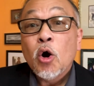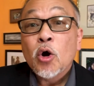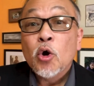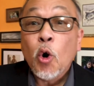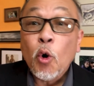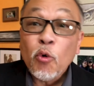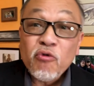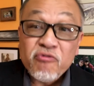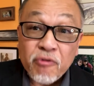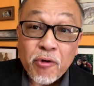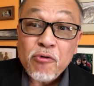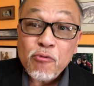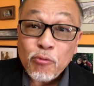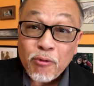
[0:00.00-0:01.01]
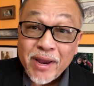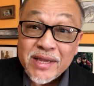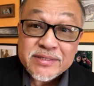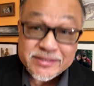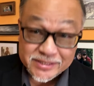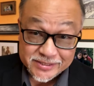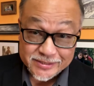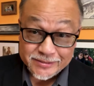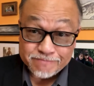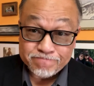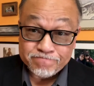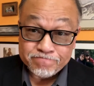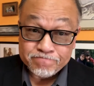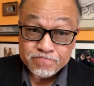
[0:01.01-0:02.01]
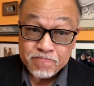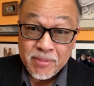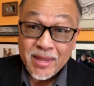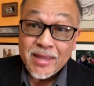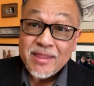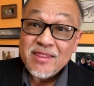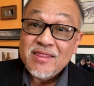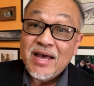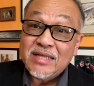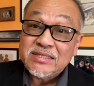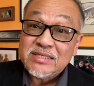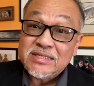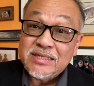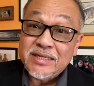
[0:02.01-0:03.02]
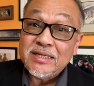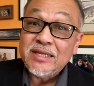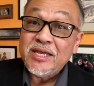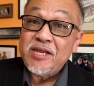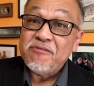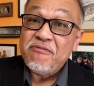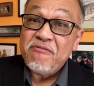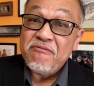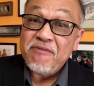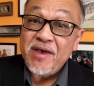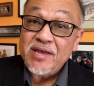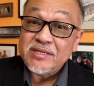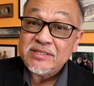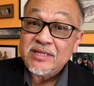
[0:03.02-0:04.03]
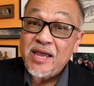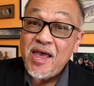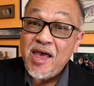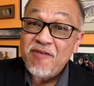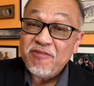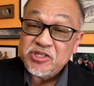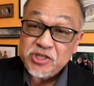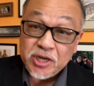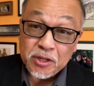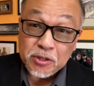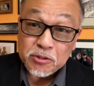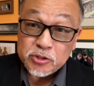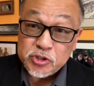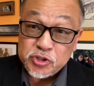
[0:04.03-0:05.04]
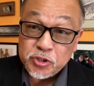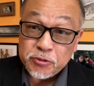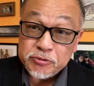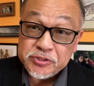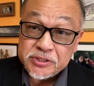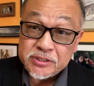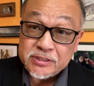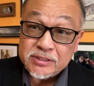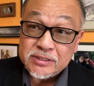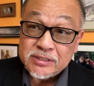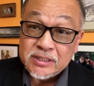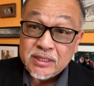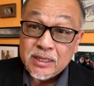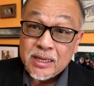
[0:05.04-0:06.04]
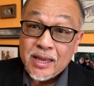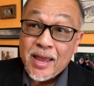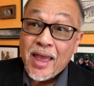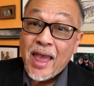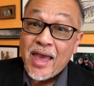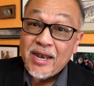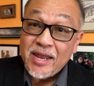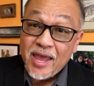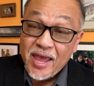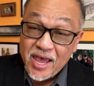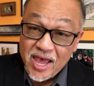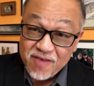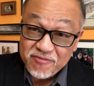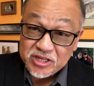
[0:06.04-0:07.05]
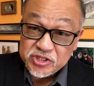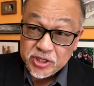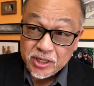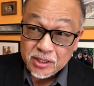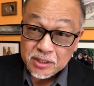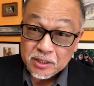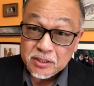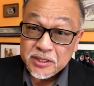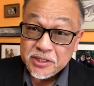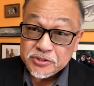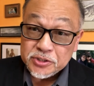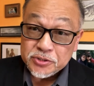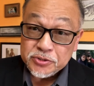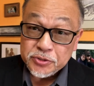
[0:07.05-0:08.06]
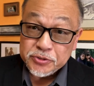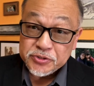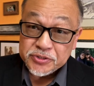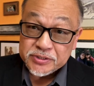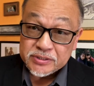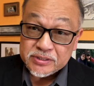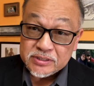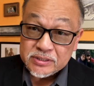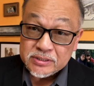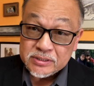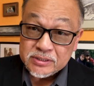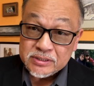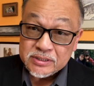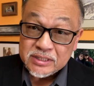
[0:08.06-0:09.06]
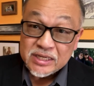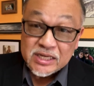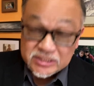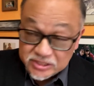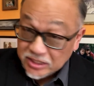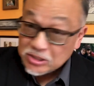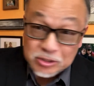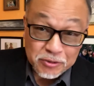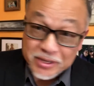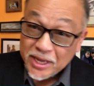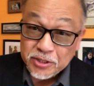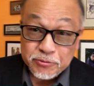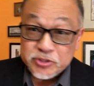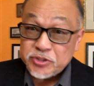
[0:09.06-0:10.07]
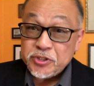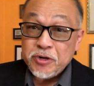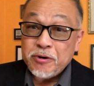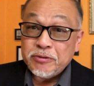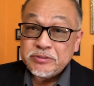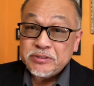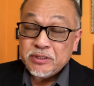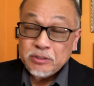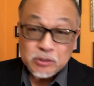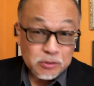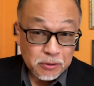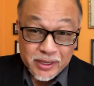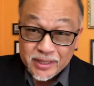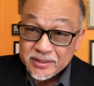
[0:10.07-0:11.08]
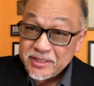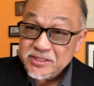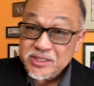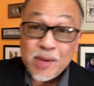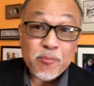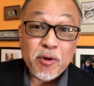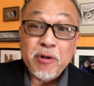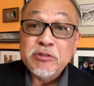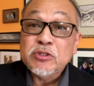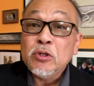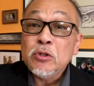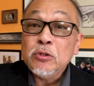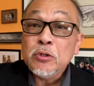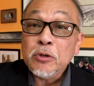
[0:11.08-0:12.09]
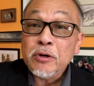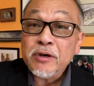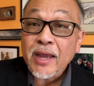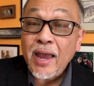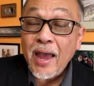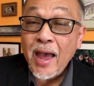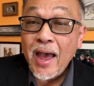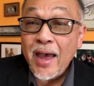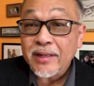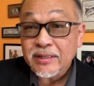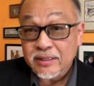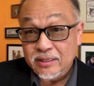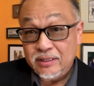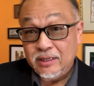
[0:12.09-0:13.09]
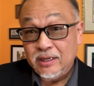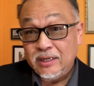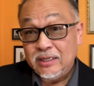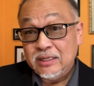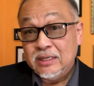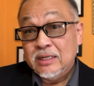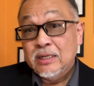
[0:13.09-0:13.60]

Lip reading: covert racism that still infests evangelical churches and evangelical institutions. Just look at your church. Look at the seminaries. Look at the